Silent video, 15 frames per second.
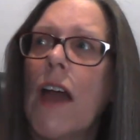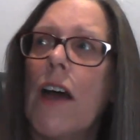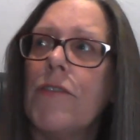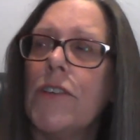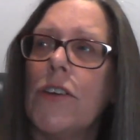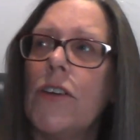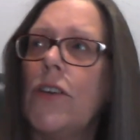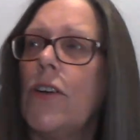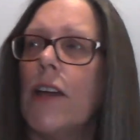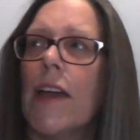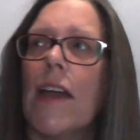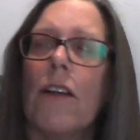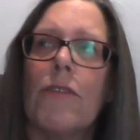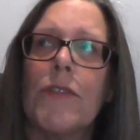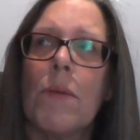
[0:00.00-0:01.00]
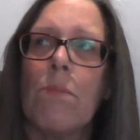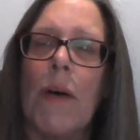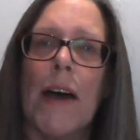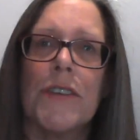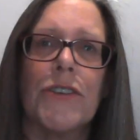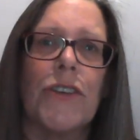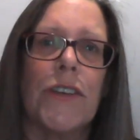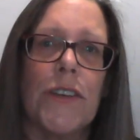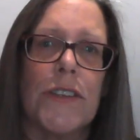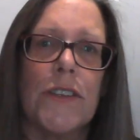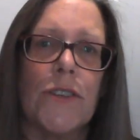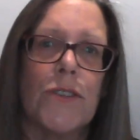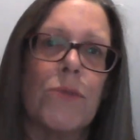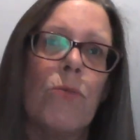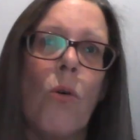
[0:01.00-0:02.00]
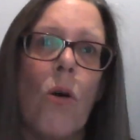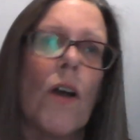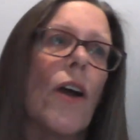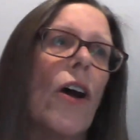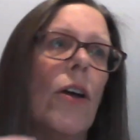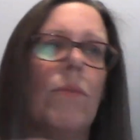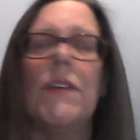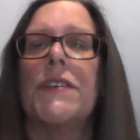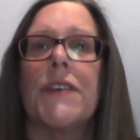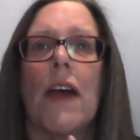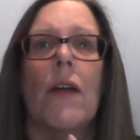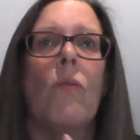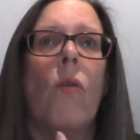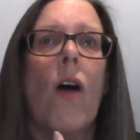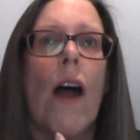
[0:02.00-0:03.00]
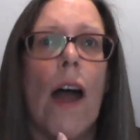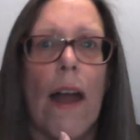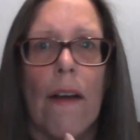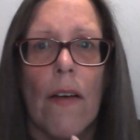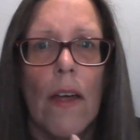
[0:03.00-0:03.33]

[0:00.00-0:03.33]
afternoon or you get off the bus and you walk home the same way,